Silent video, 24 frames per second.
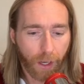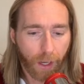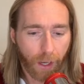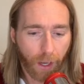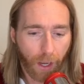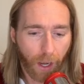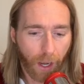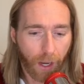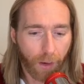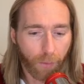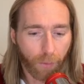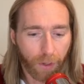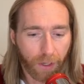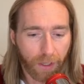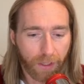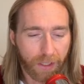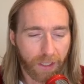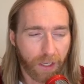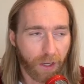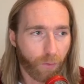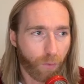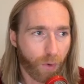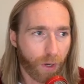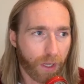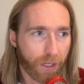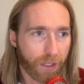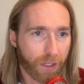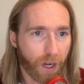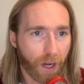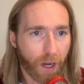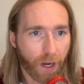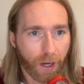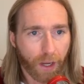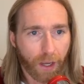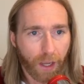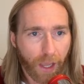I wanted to see if we could
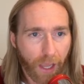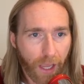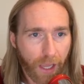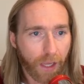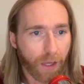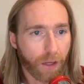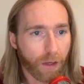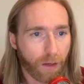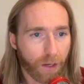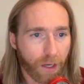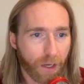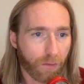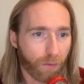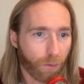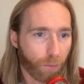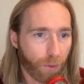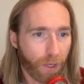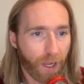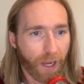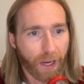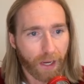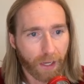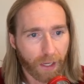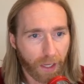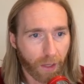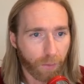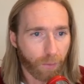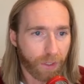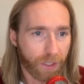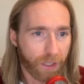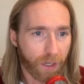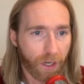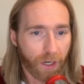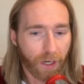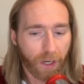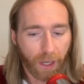talk. Hey, you didn't reply. Can we
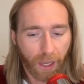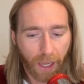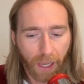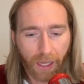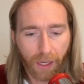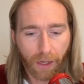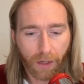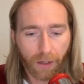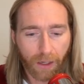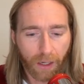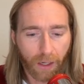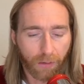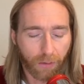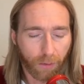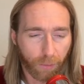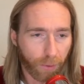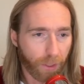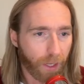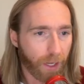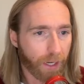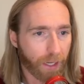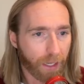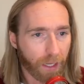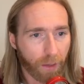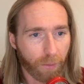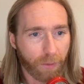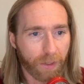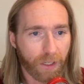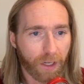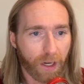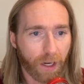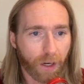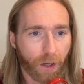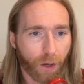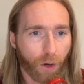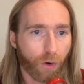talk? Hey, you didn't reply. Can we
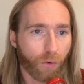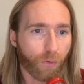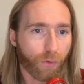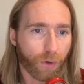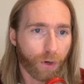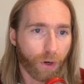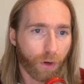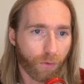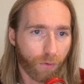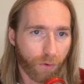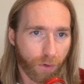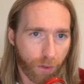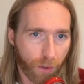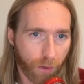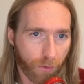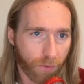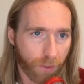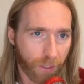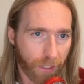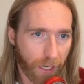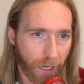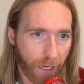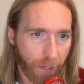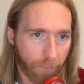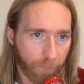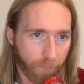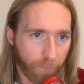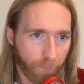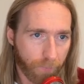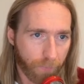talk? Over and over and over again.